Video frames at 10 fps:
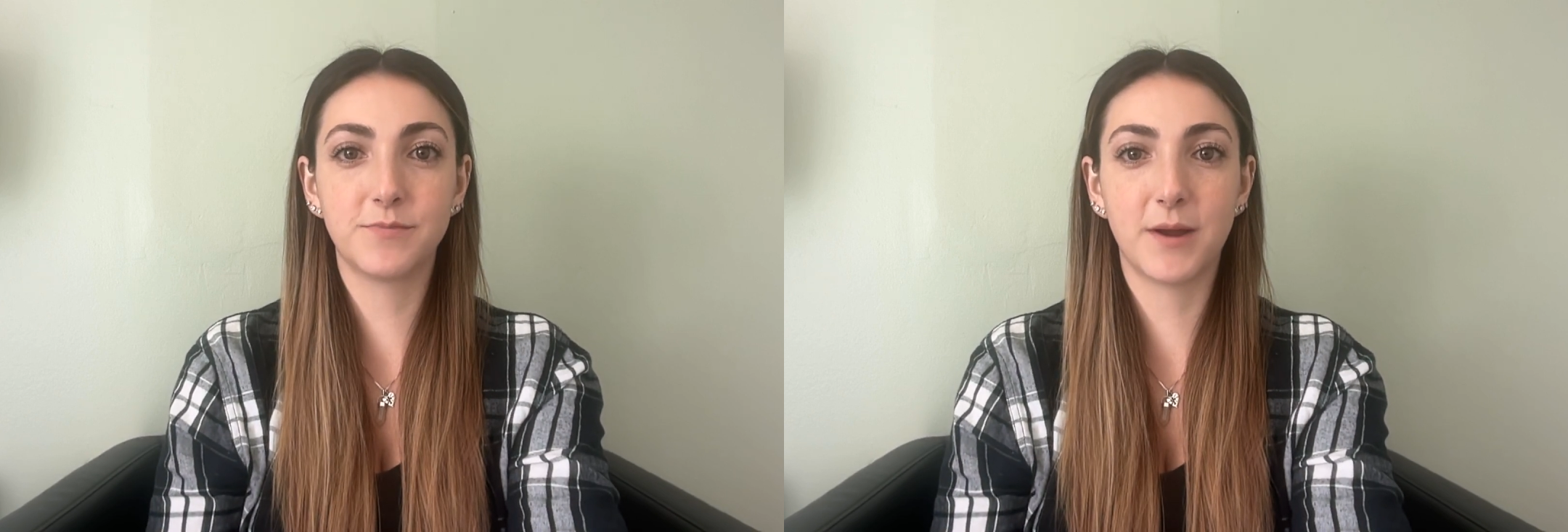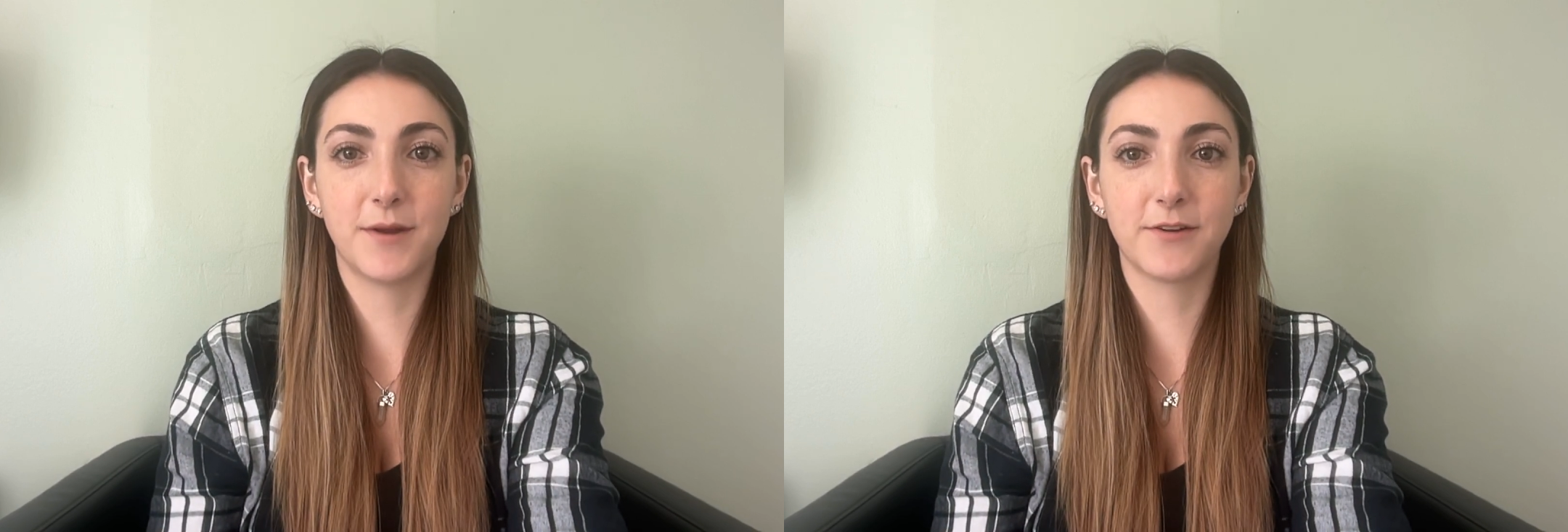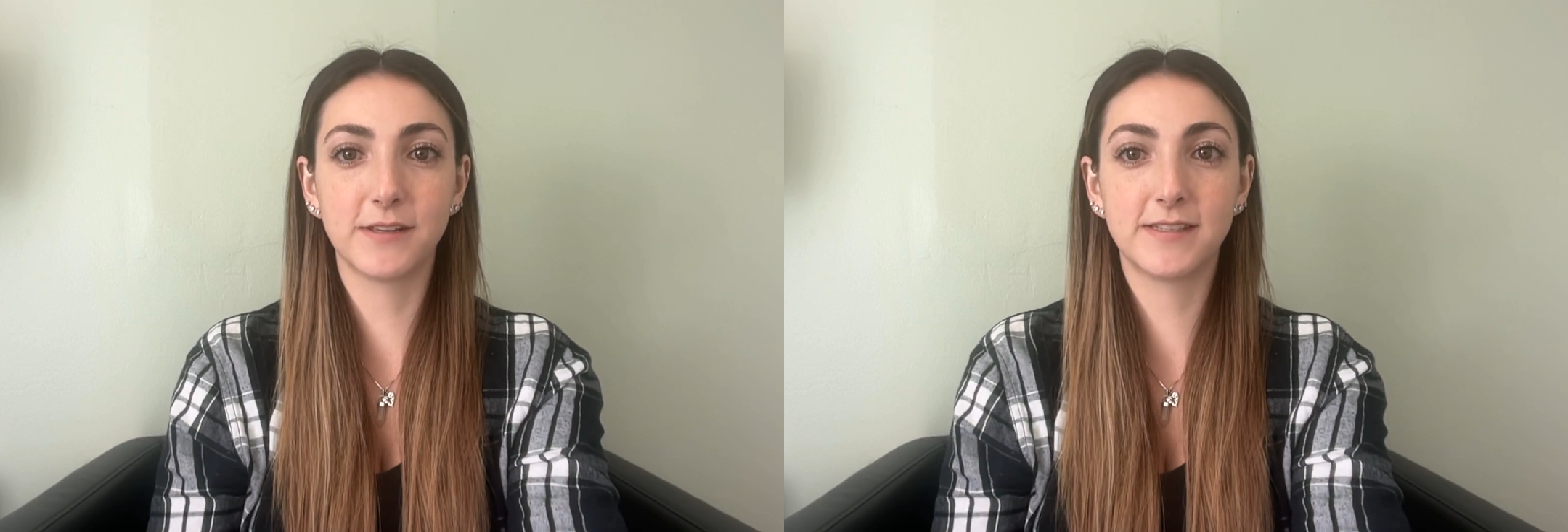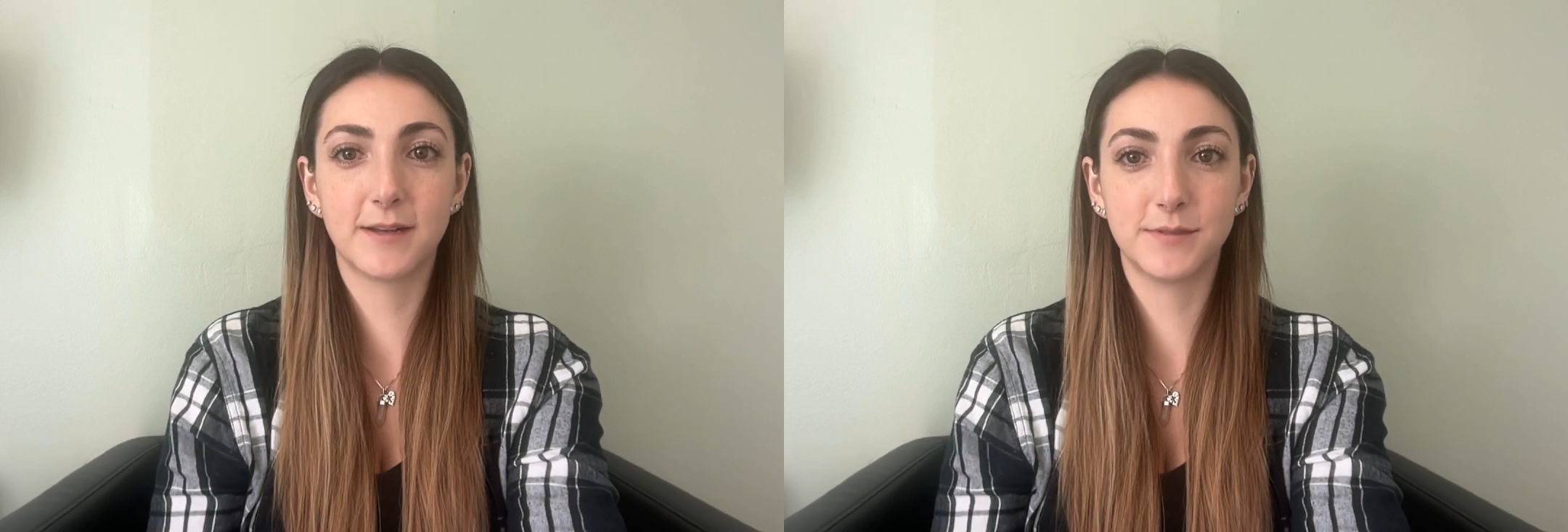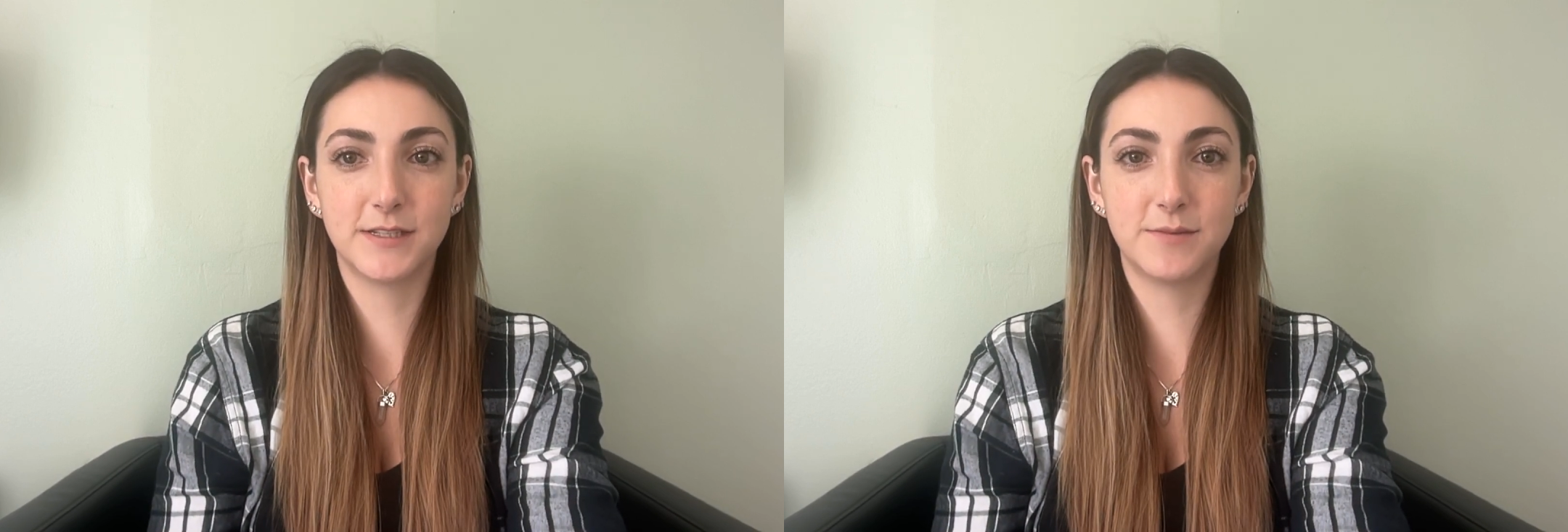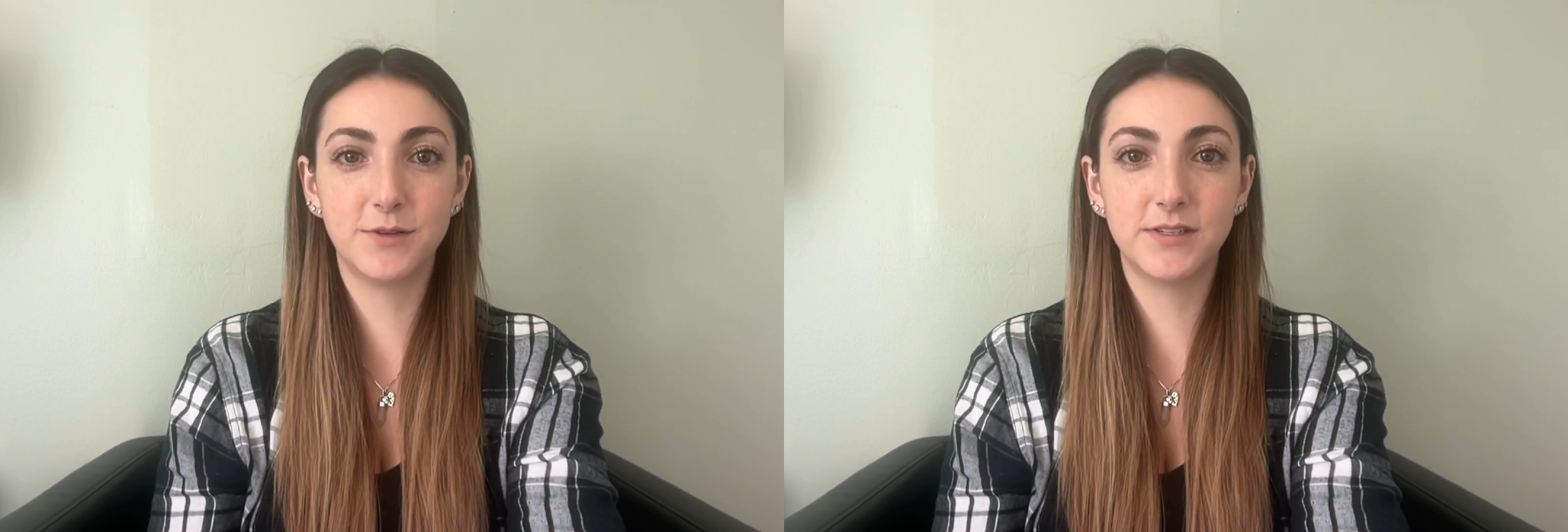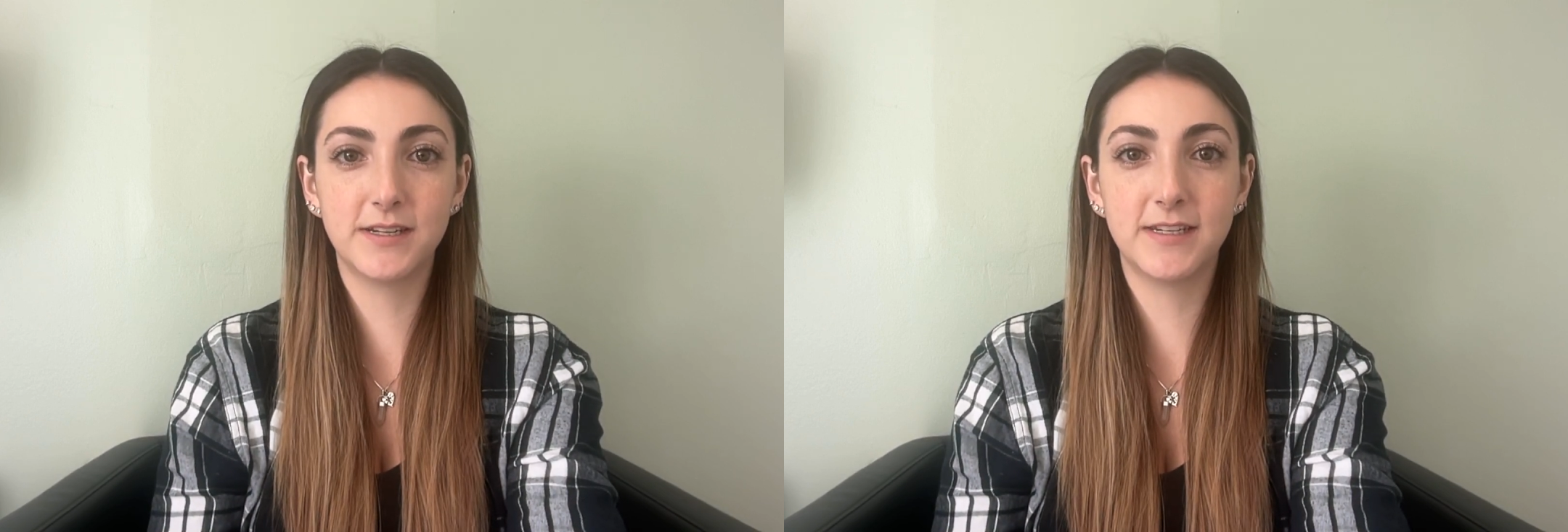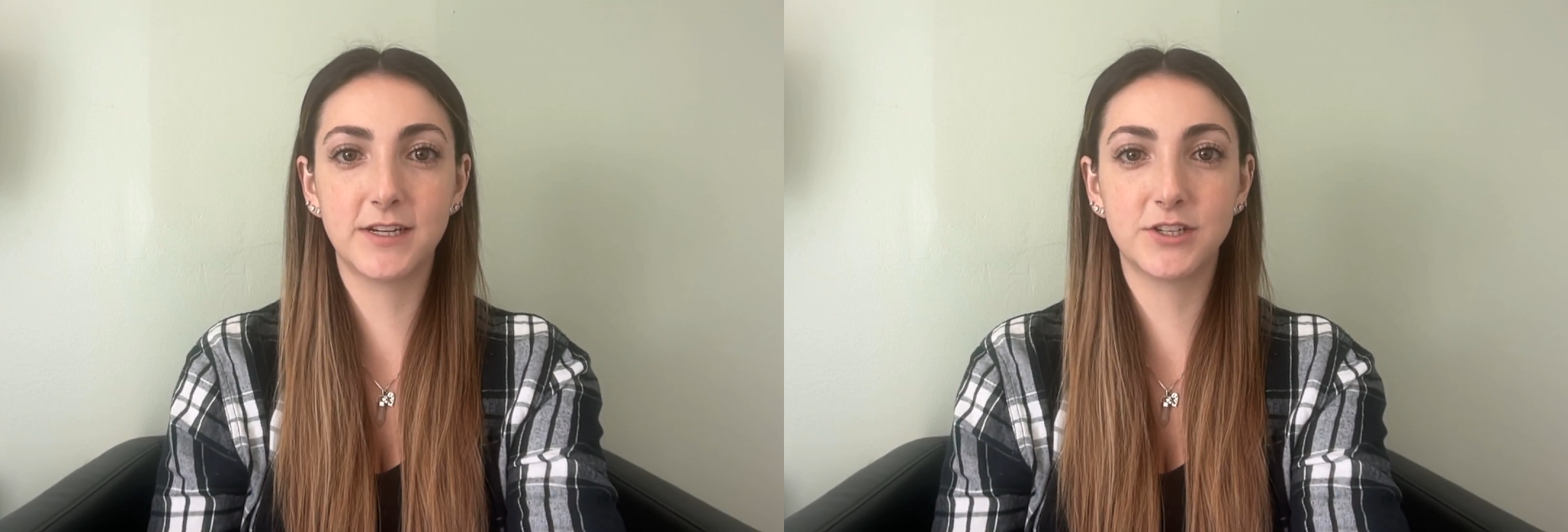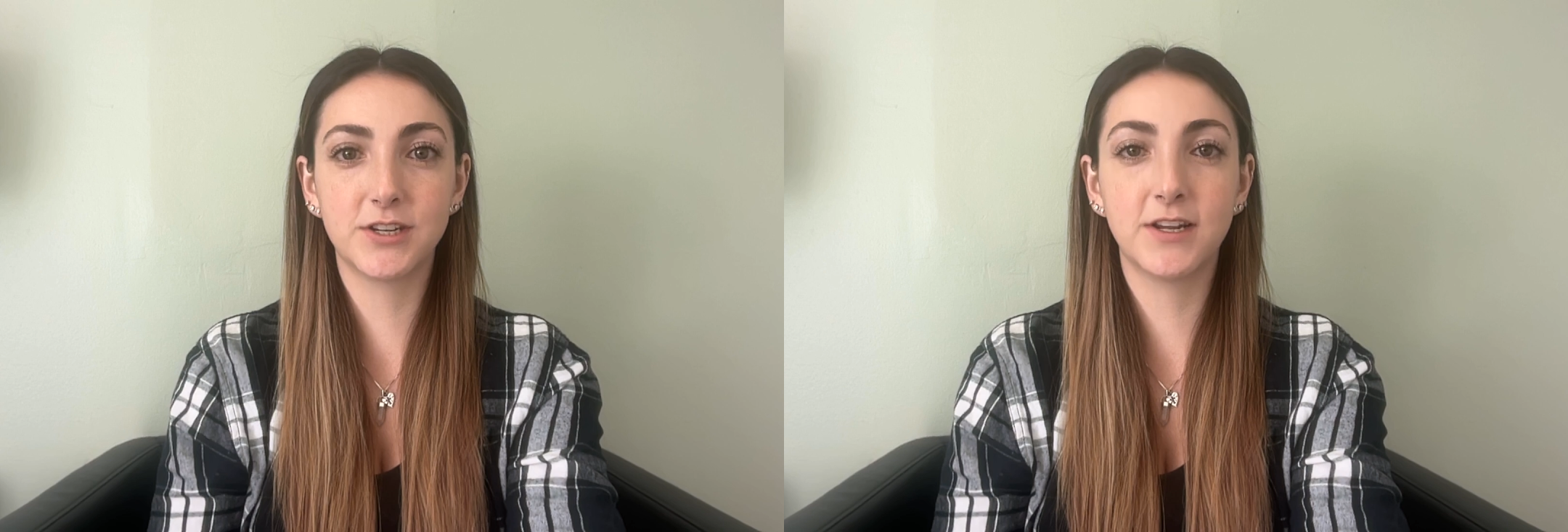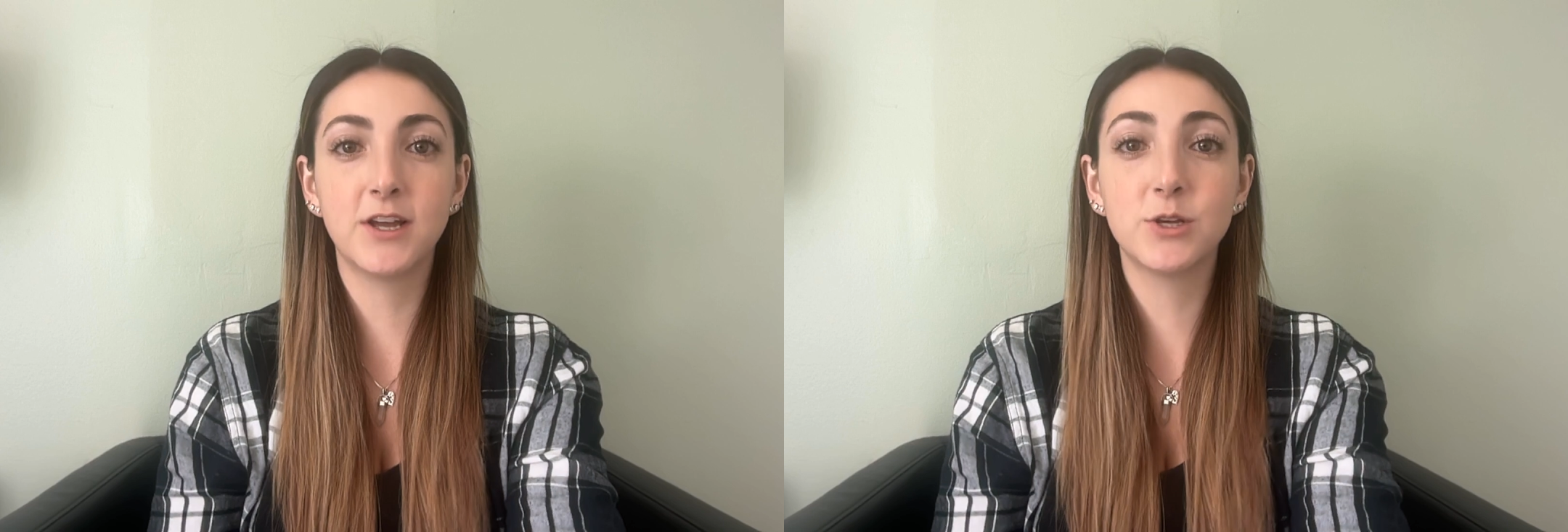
primarily substance abuse and addiction,